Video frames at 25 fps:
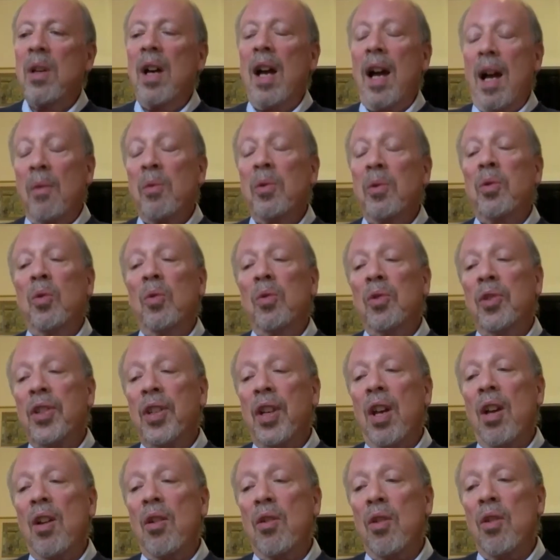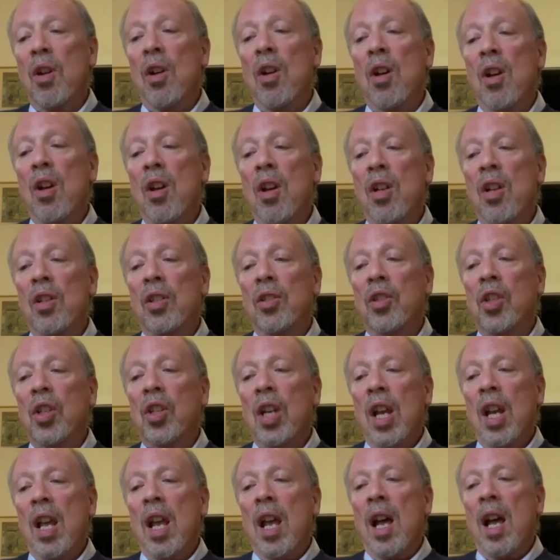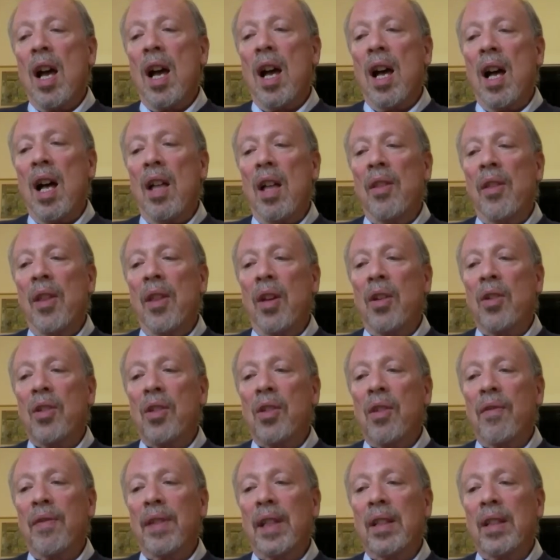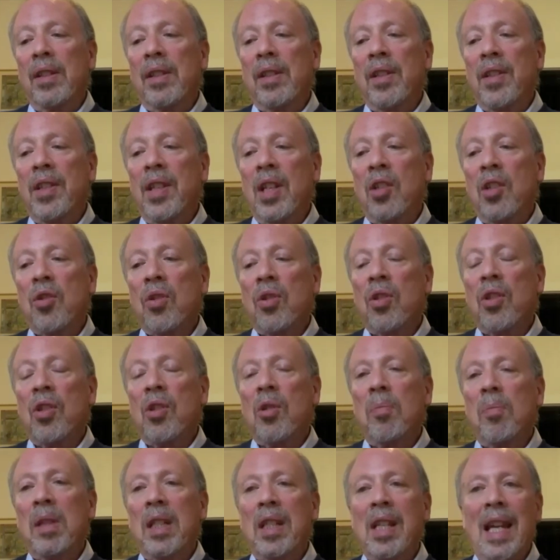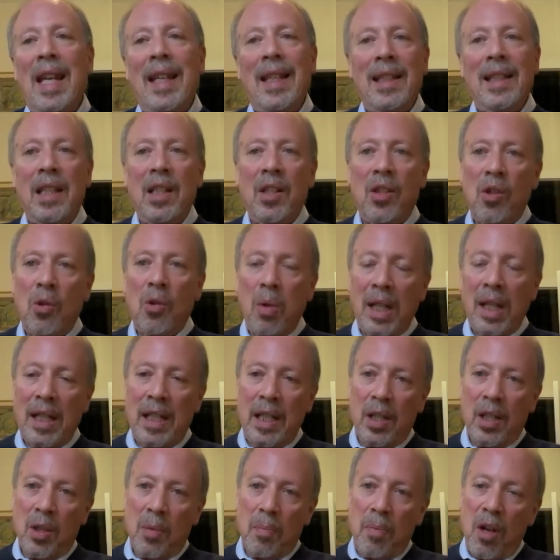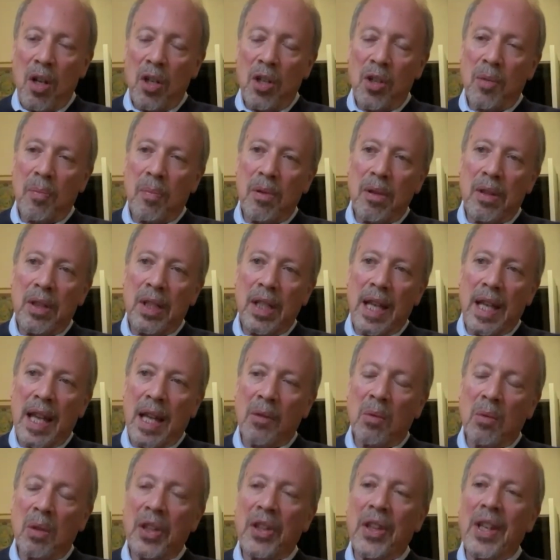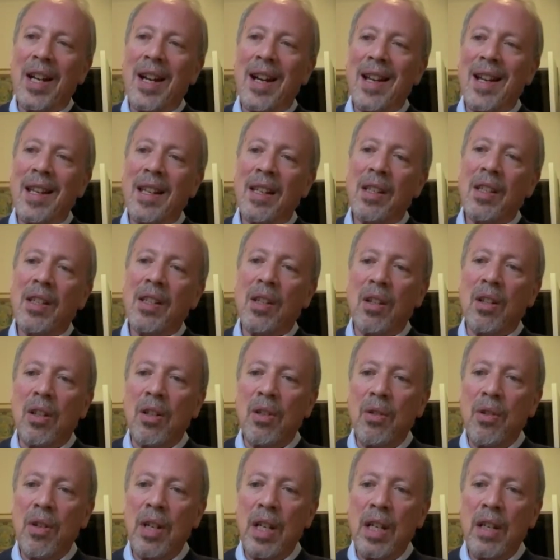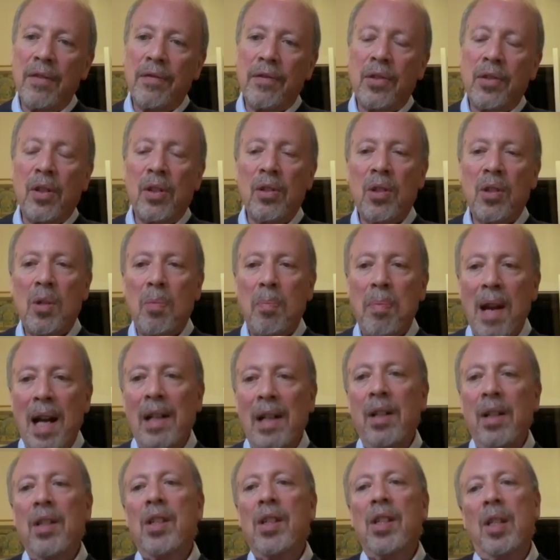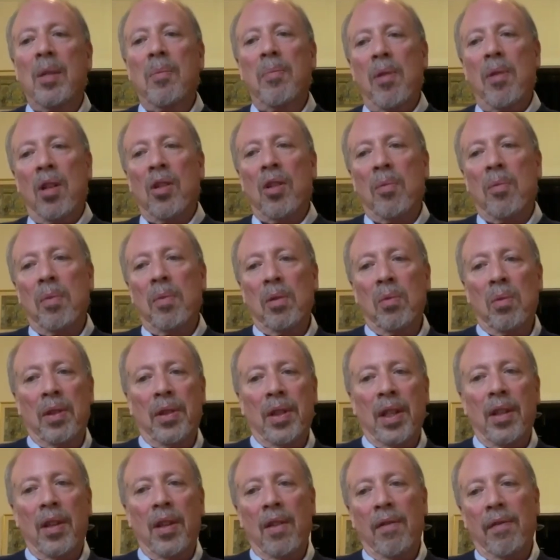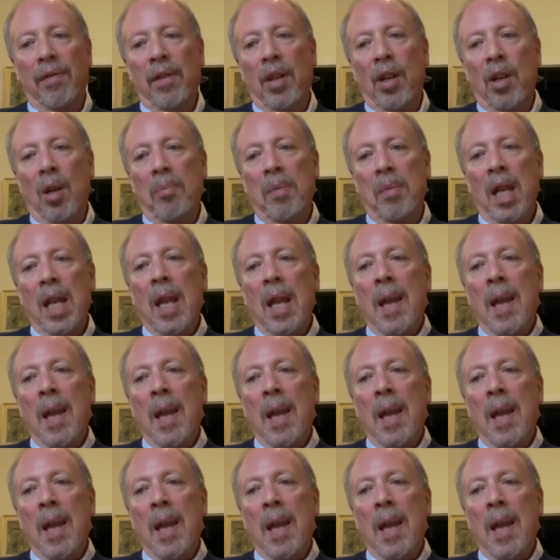would also urge those difficult decisions to be taken as quickly as possible and with the highest degree of transparency possible within the firm,